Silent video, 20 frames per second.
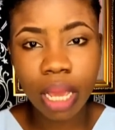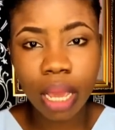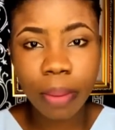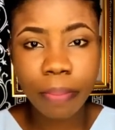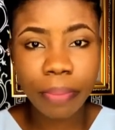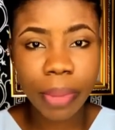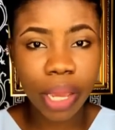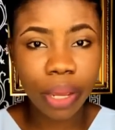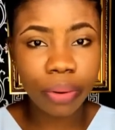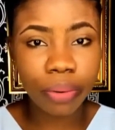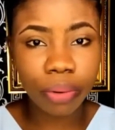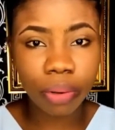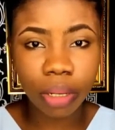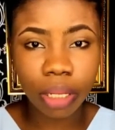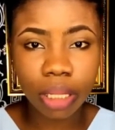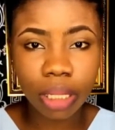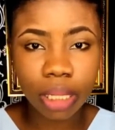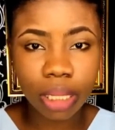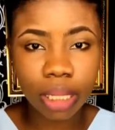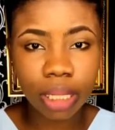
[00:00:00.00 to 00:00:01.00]

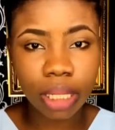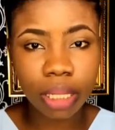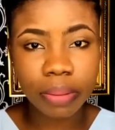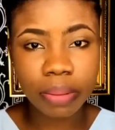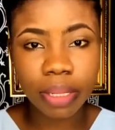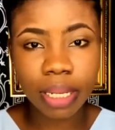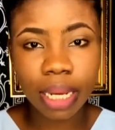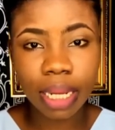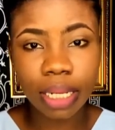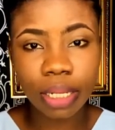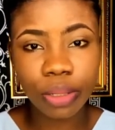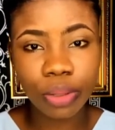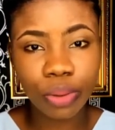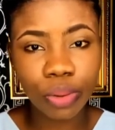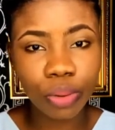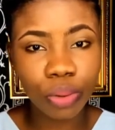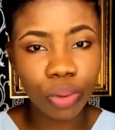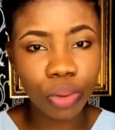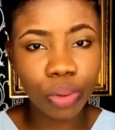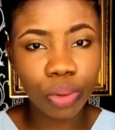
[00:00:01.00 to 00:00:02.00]
microorganisms, and it's
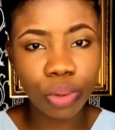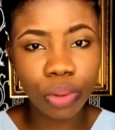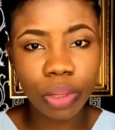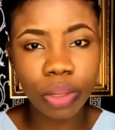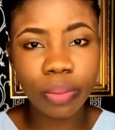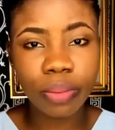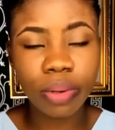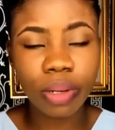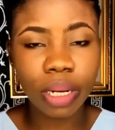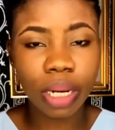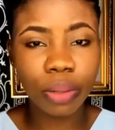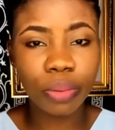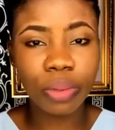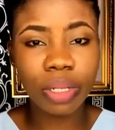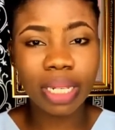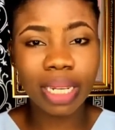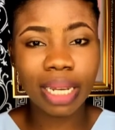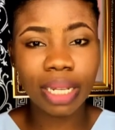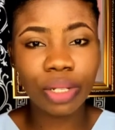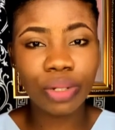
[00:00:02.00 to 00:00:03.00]
prone to do and which
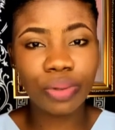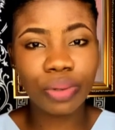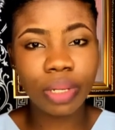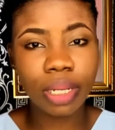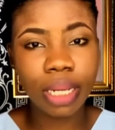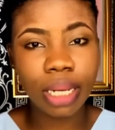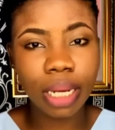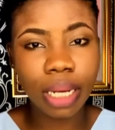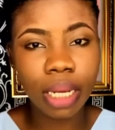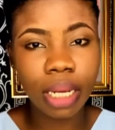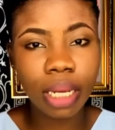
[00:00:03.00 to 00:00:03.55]
can trigger